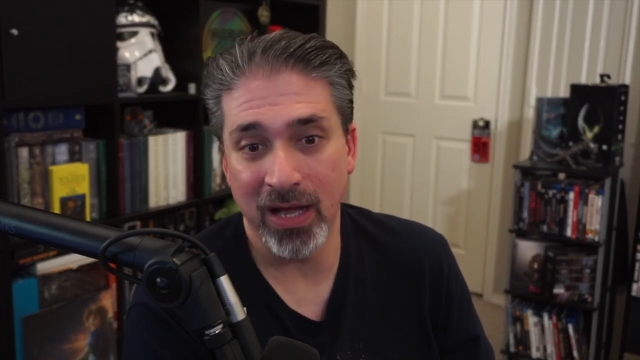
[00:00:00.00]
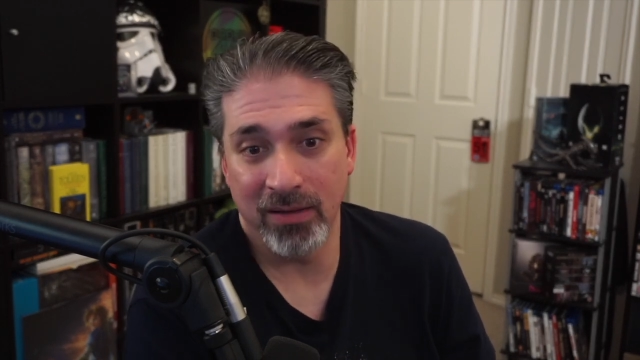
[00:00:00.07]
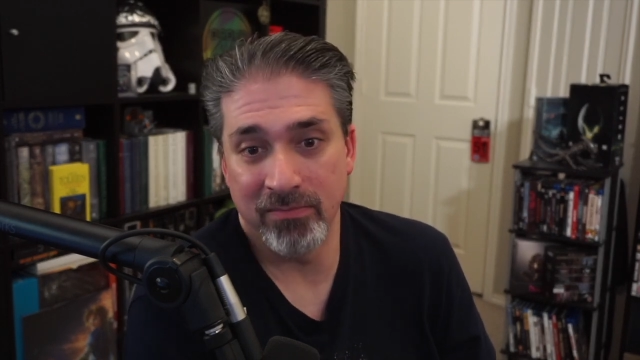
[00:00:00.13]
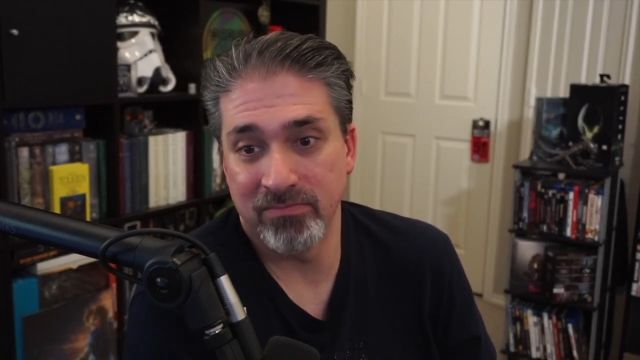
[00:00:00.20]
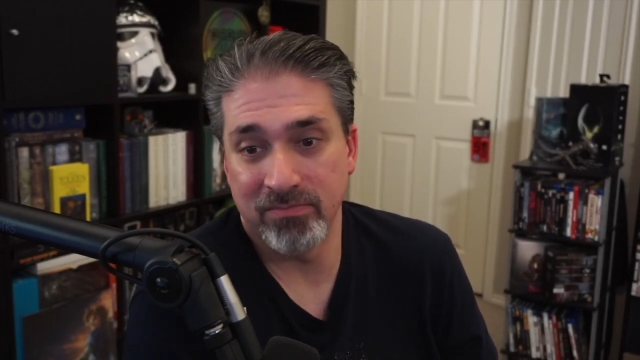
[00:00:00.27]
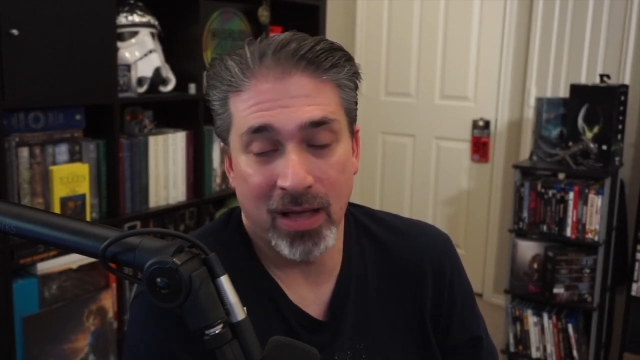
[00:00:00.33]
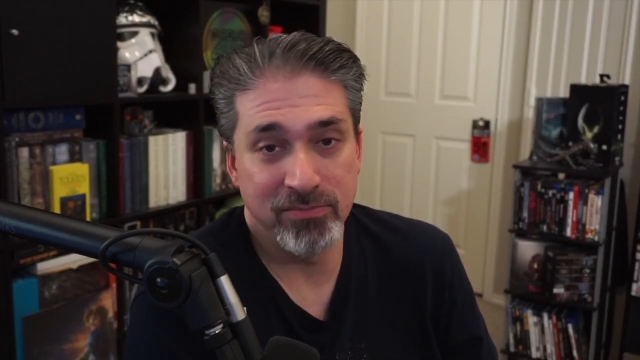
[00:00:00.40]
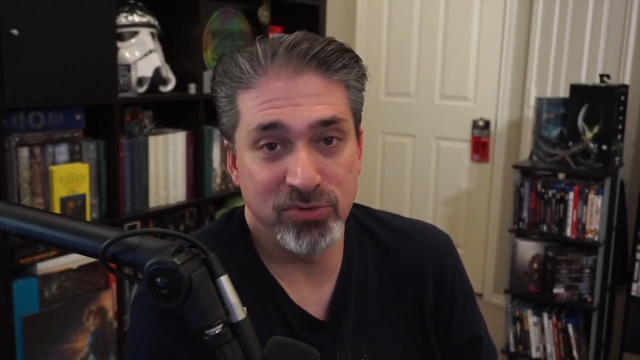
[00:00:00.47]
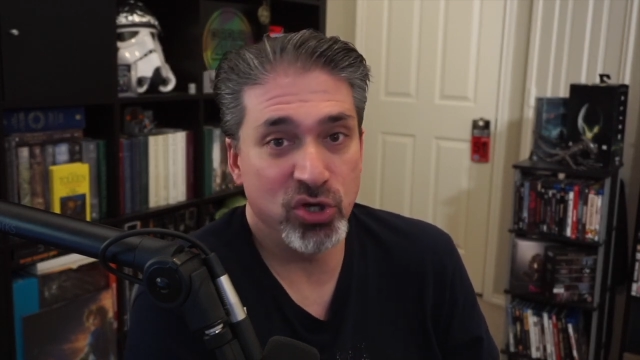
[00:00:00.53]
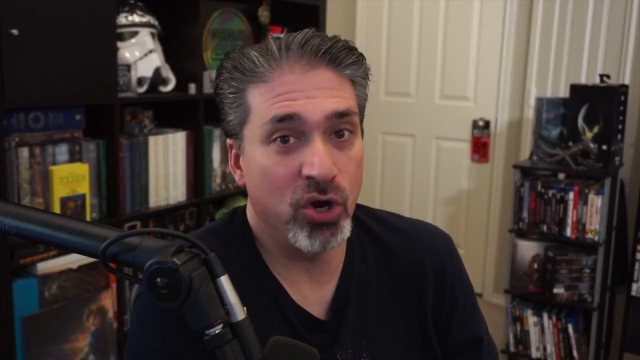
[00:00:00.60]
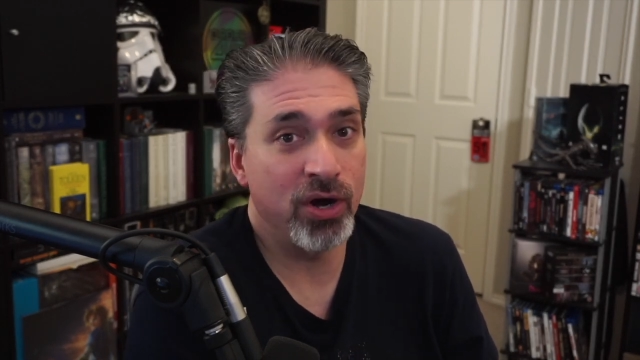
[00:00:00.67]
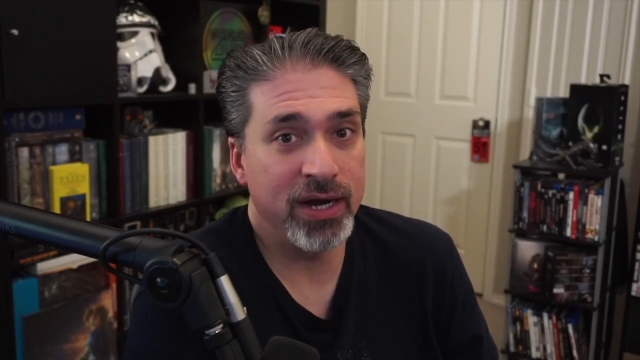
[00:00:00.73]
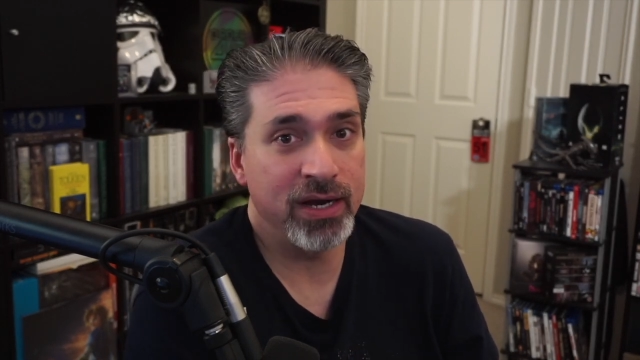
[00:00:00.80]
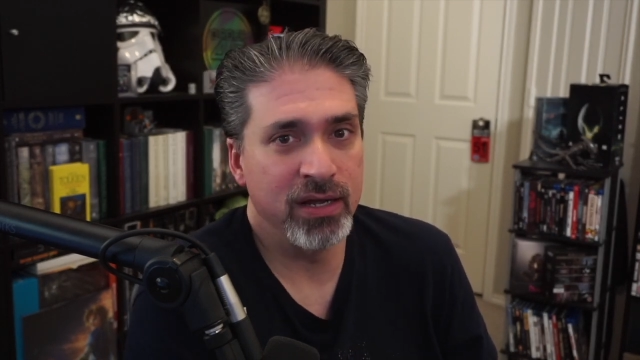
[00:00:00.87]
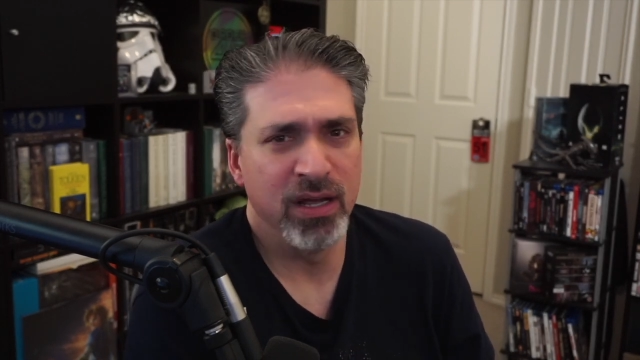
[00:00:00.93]
I'm
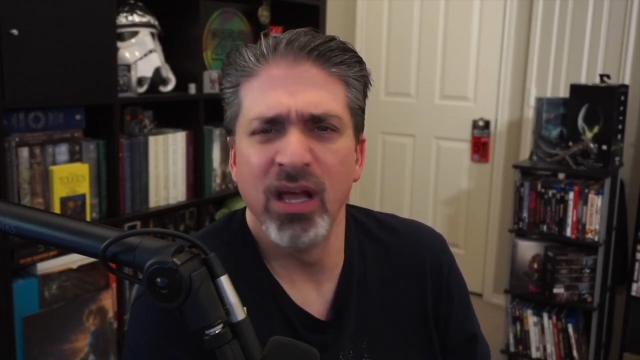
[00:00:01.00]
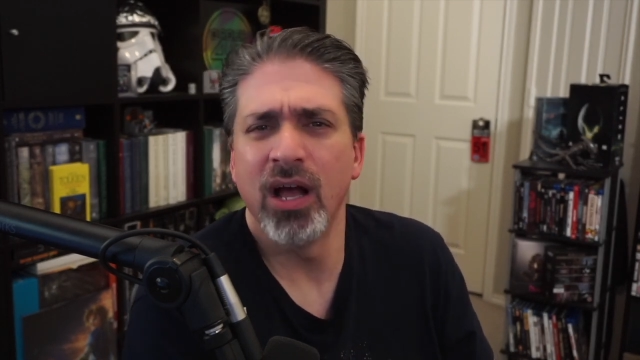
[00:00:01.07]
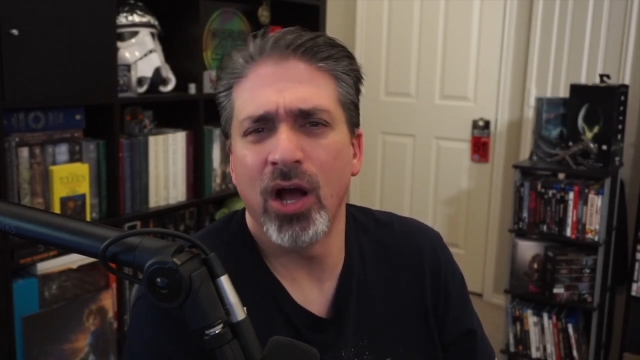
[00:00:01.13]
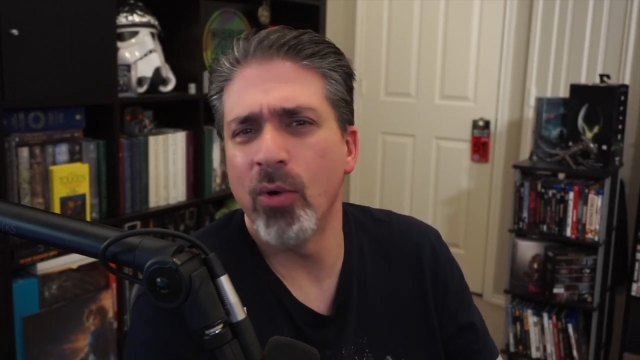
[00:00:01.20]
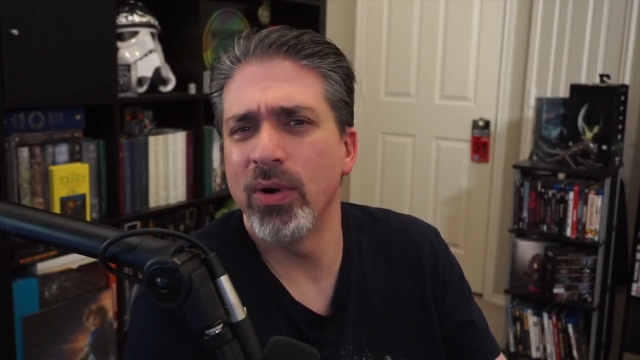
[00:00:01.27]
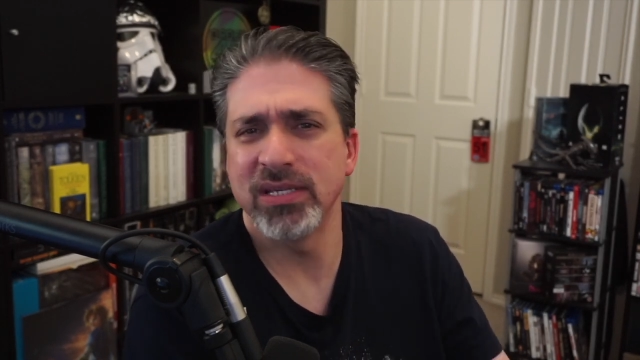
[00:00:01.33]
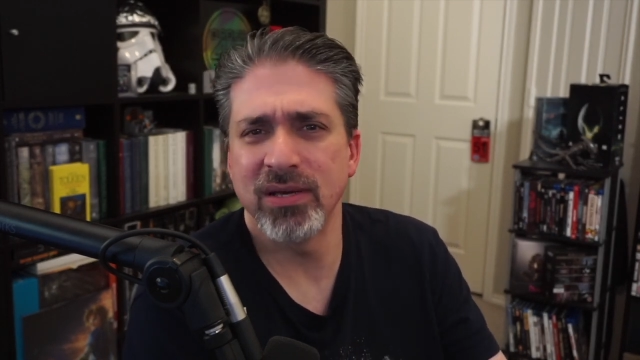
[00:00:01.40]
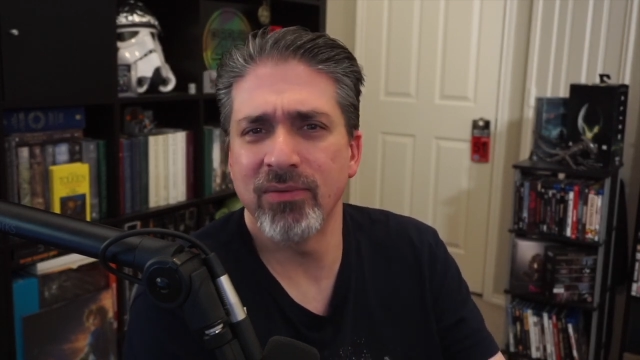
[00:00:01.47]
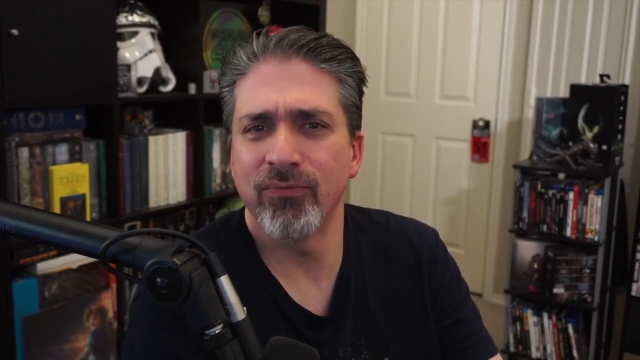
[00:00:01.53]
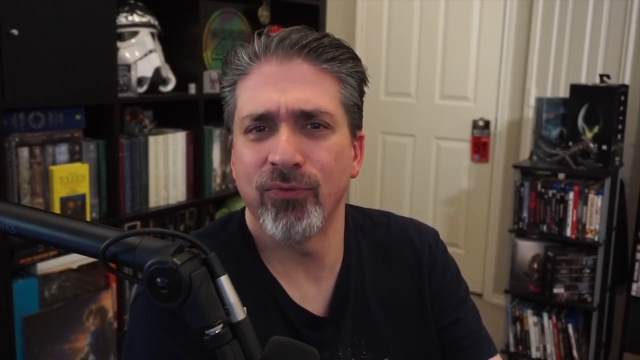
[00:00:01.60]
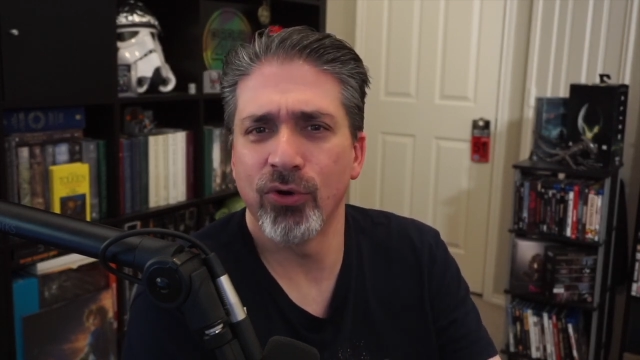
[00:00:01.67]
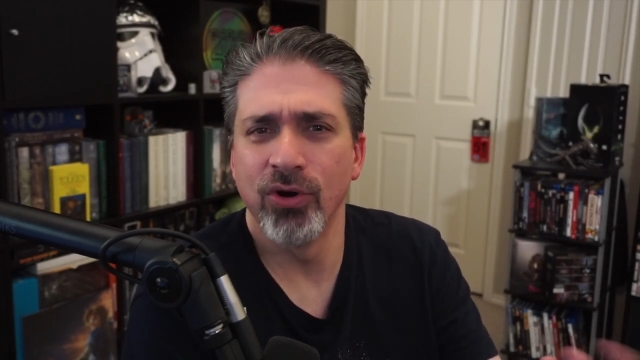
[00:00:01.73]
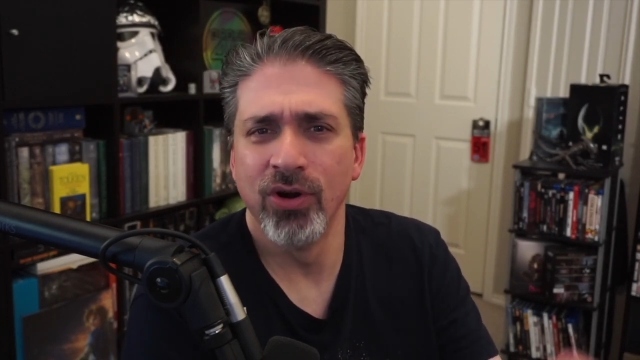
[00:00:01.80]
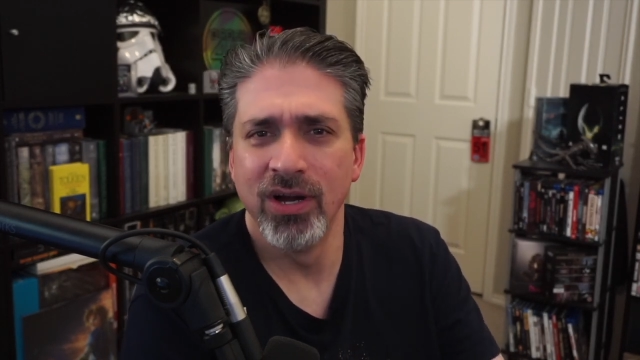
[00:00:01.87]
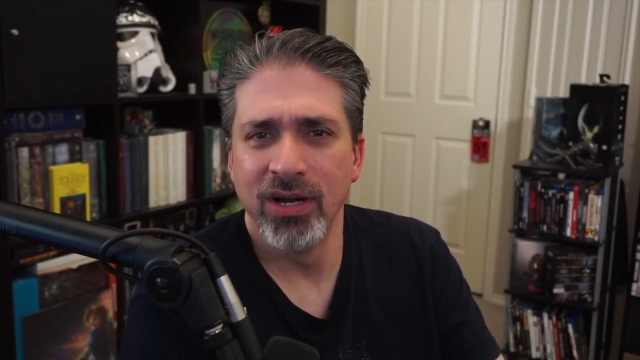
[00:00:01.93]
sorry. Oh, except for